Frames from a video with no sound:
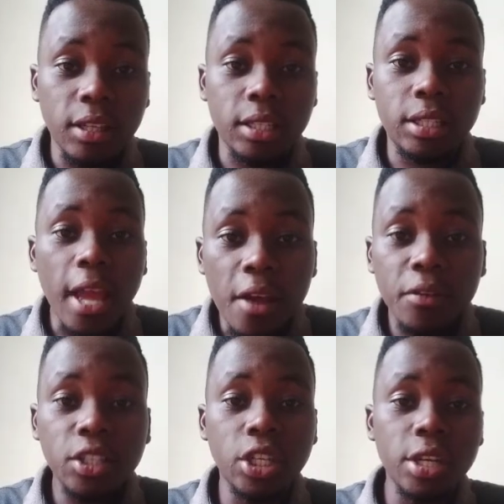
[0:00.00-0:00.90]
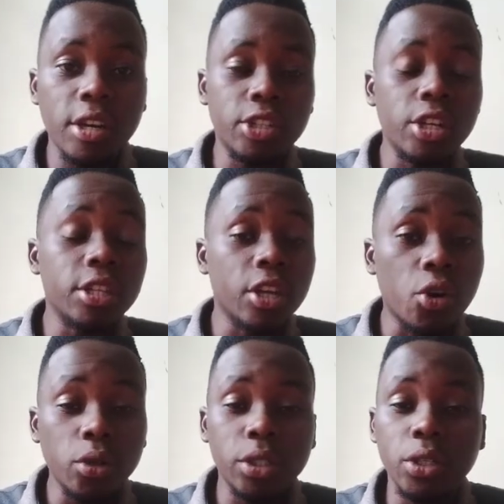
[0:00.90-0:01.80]
that every generation in the
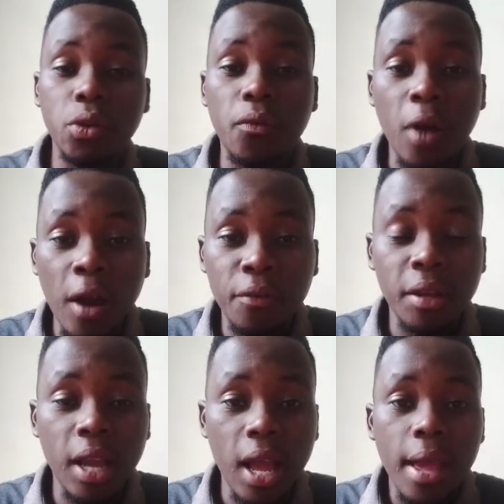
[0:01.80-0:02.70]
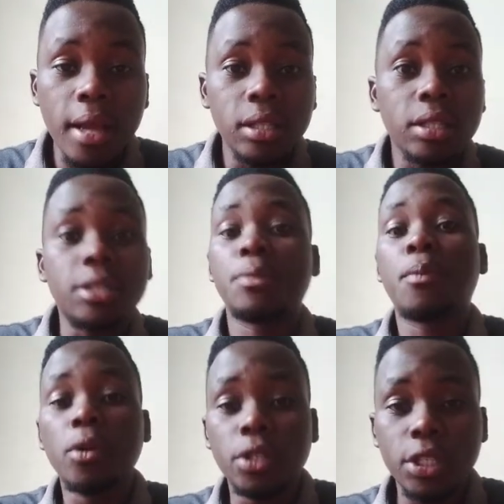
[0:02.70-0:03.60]
continent of Africa has its
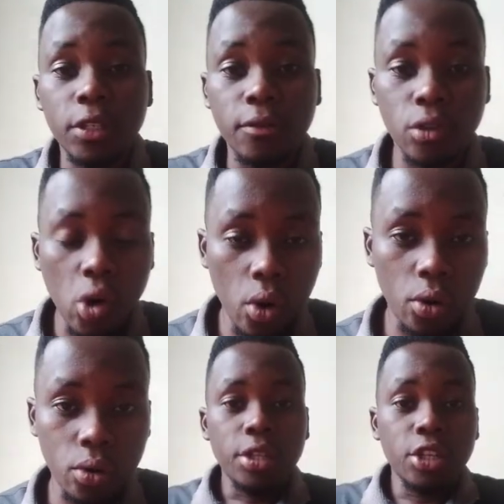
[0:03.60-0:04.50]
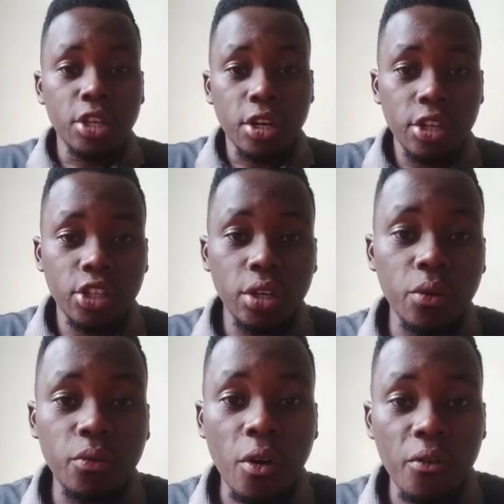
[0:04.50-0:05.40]
positive role. The generation
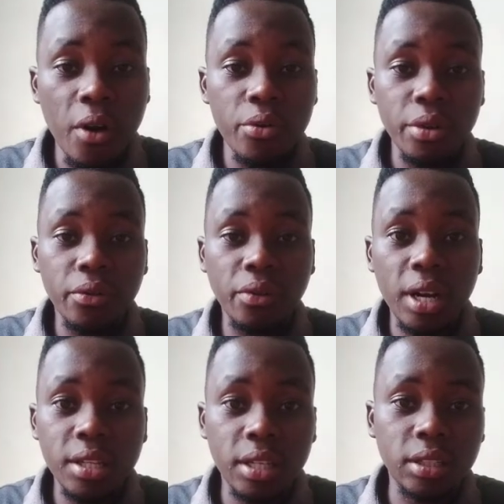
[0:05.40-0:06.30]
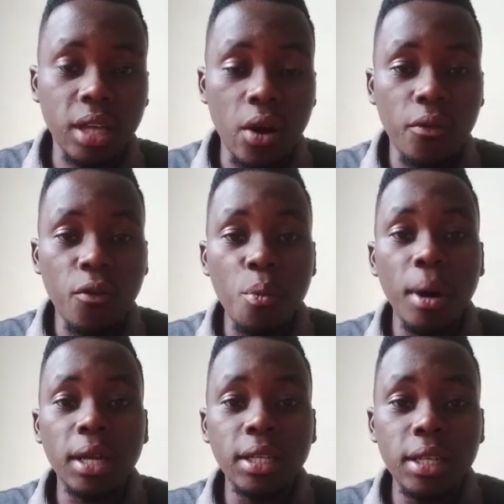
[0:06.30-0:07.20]
of our founding fathers, our former
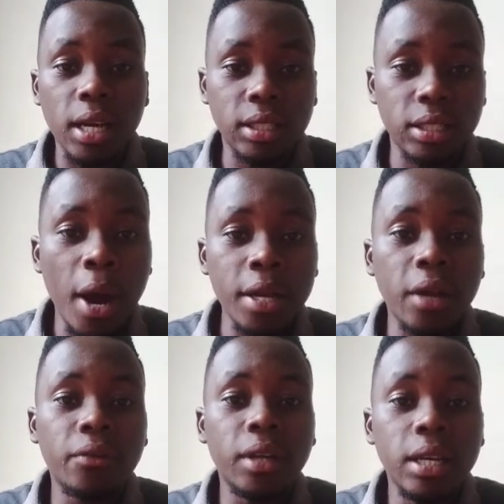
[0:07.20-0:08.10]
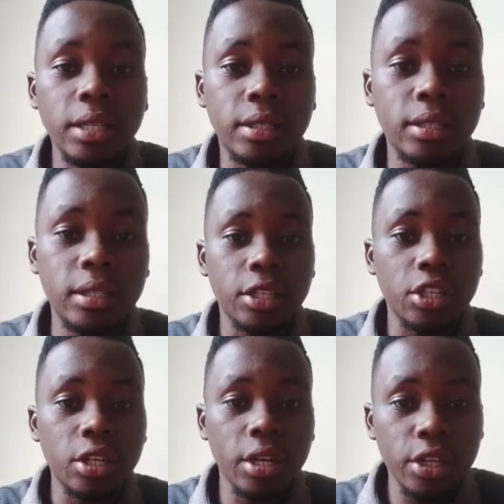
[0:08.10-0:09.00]
leaders, Pan-Africanists, the
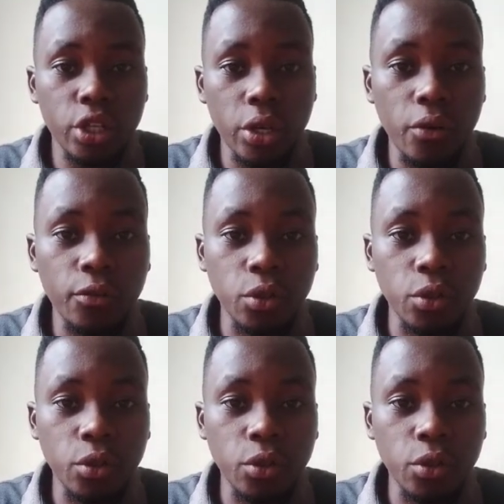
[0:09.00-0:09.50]
generation of